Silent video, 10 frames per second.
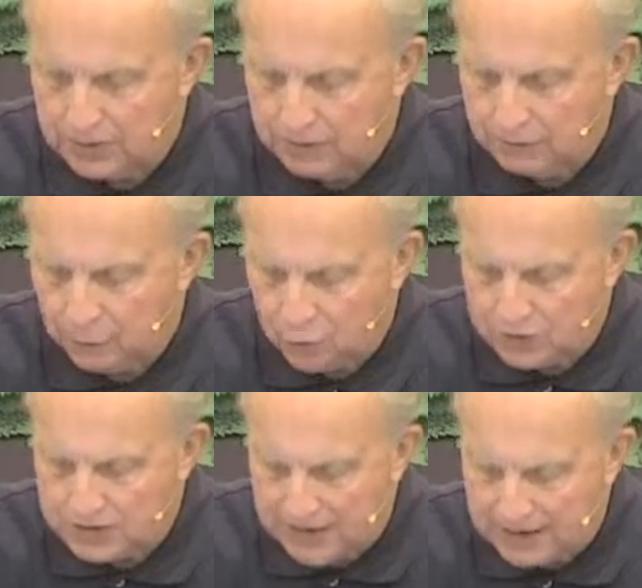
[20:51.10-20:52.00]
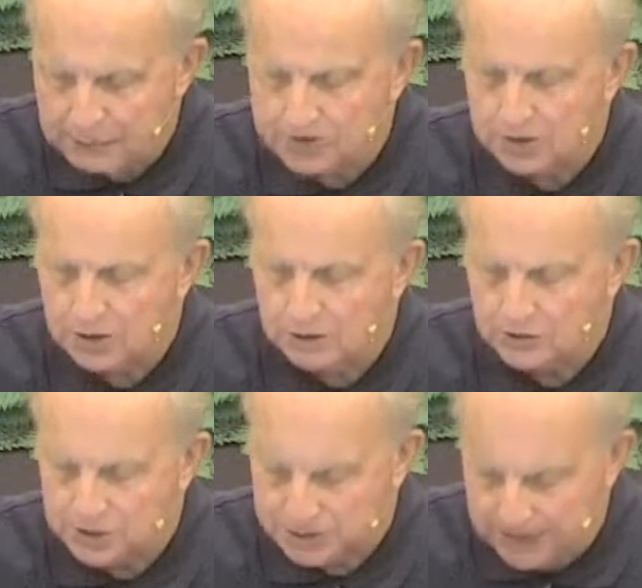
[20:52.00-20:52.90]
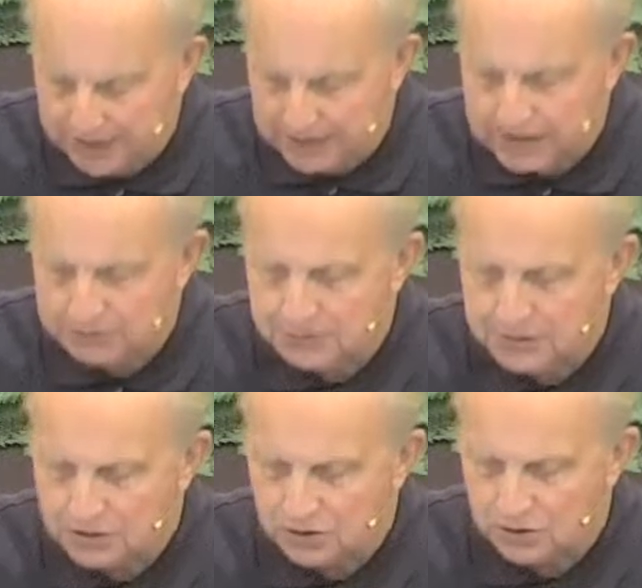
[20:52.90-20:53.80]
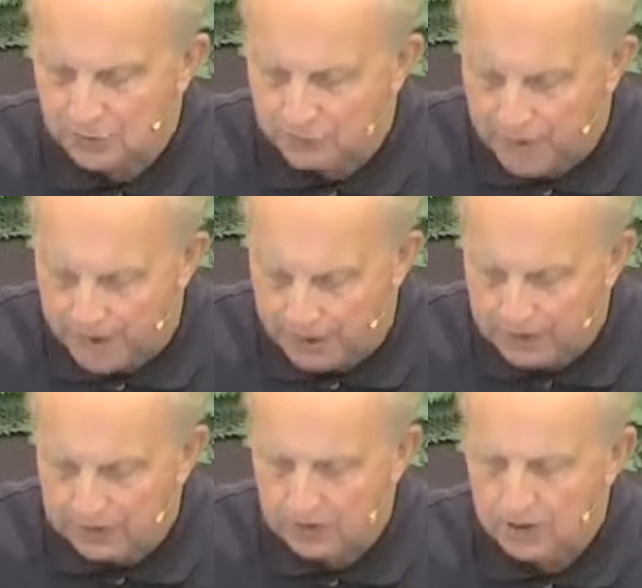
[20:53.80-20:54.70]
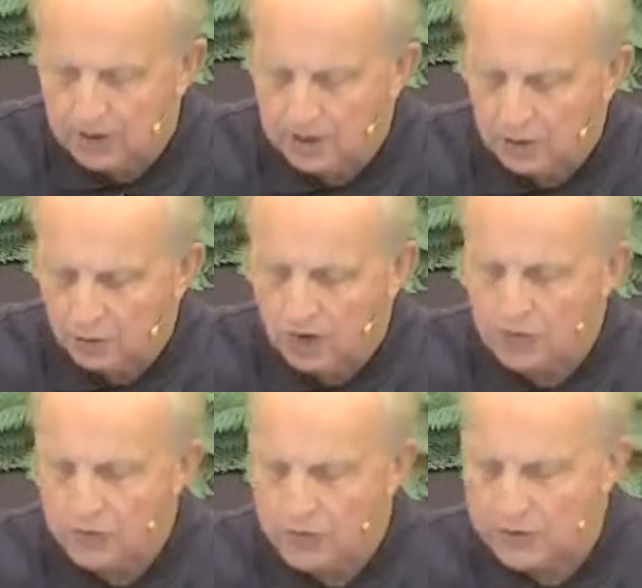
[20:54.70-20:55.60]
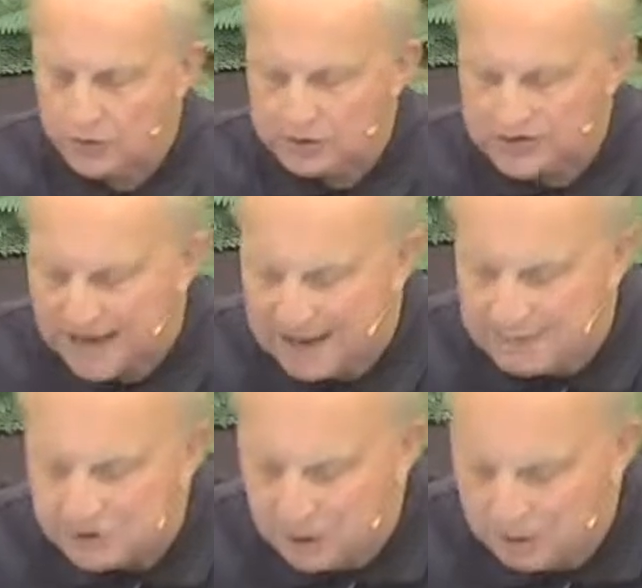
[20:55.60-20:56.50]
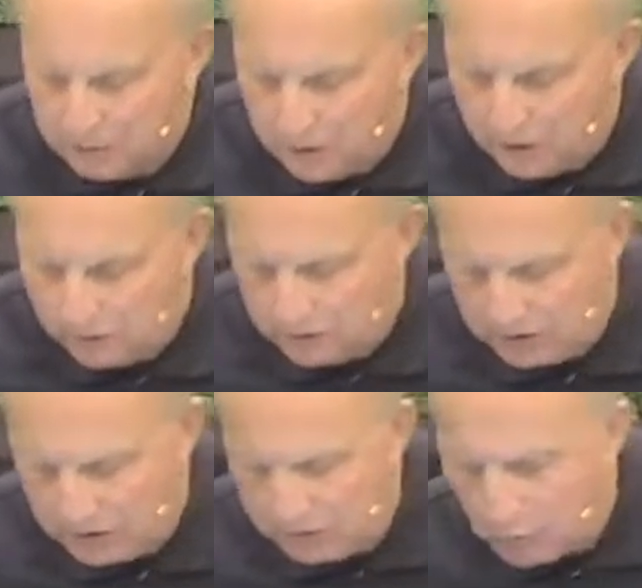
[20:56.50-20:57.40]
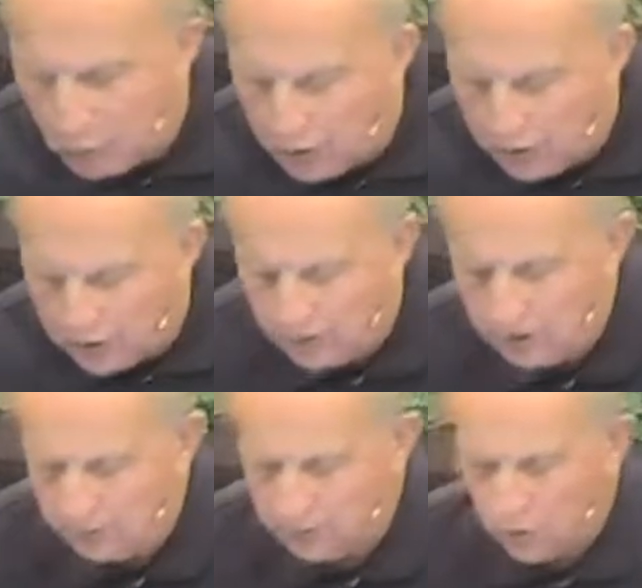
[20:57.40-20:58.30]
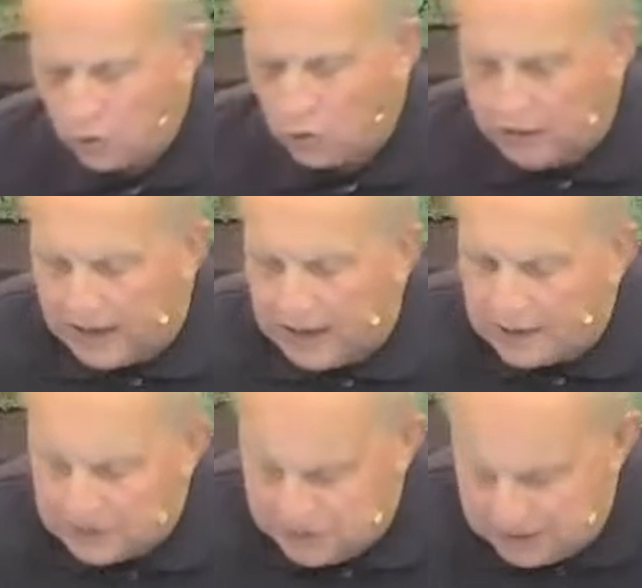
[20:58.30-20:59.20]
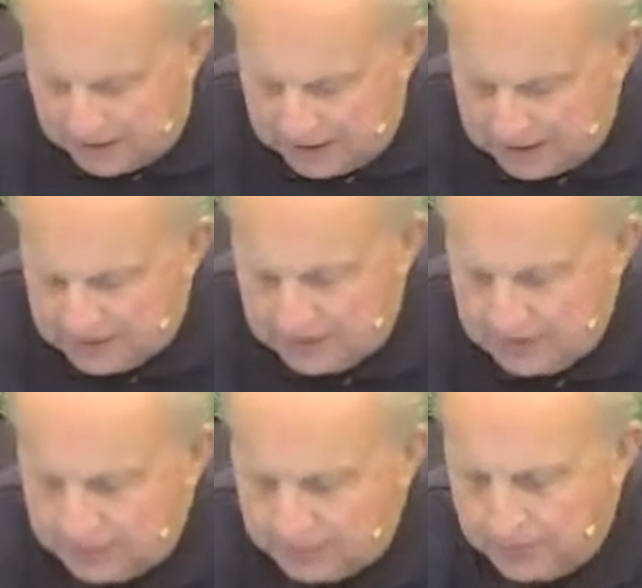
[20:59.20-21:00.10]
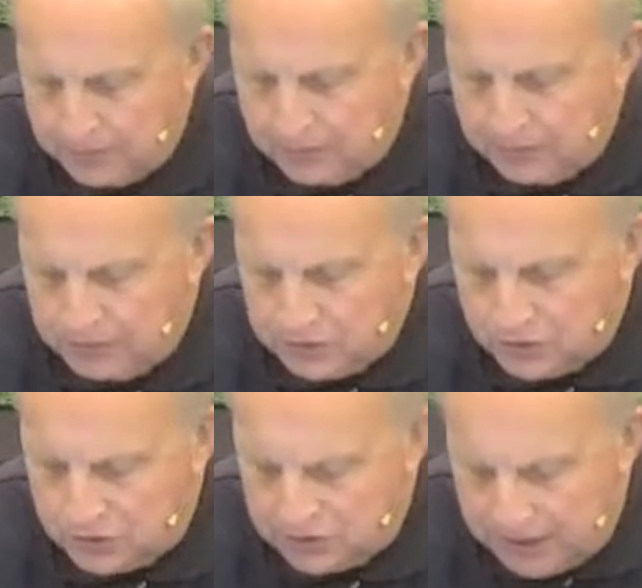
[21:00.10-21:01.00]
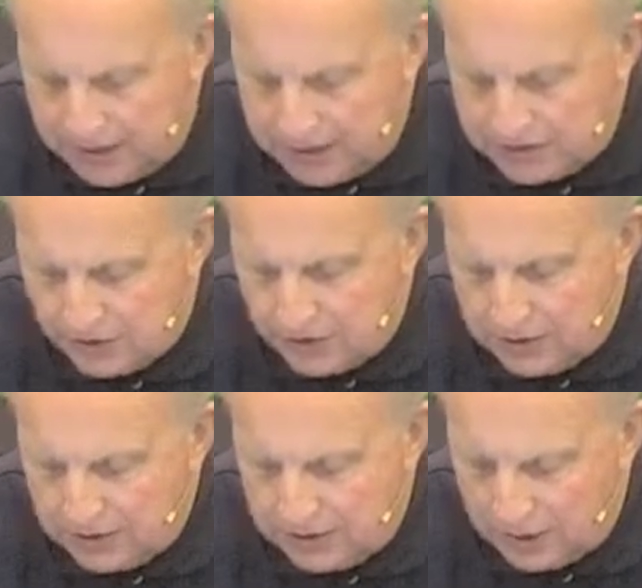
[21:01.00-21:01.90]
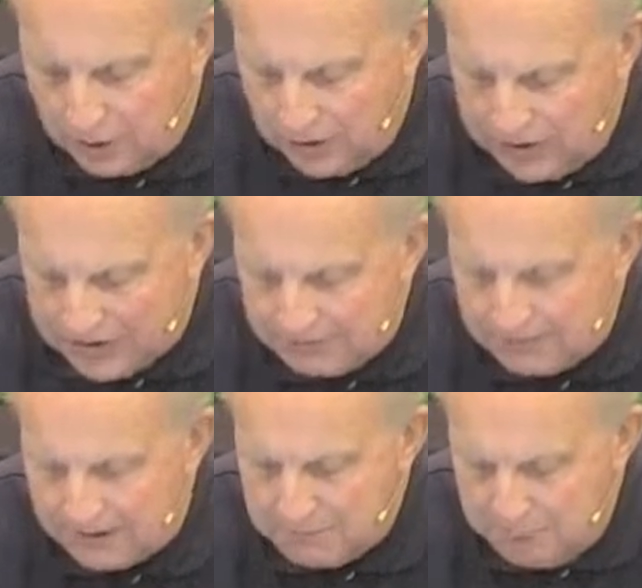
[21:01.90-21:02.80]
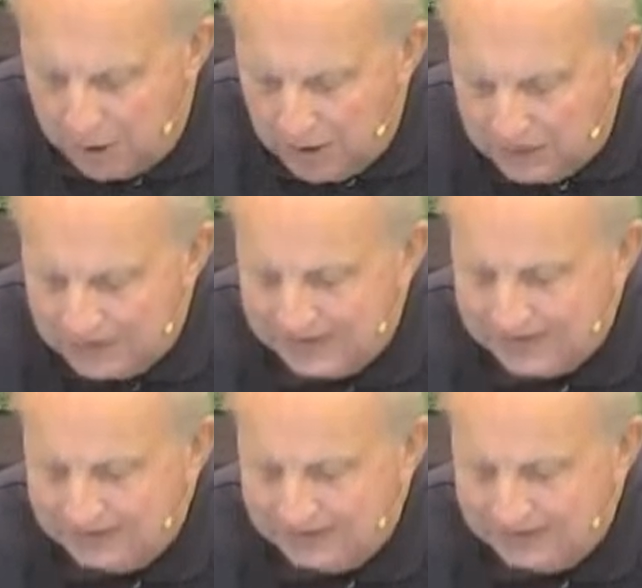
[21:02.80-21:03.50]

Four types of societies based on their founding rather than their types of government. Number one, organic societies. These are societies that are linked by blood,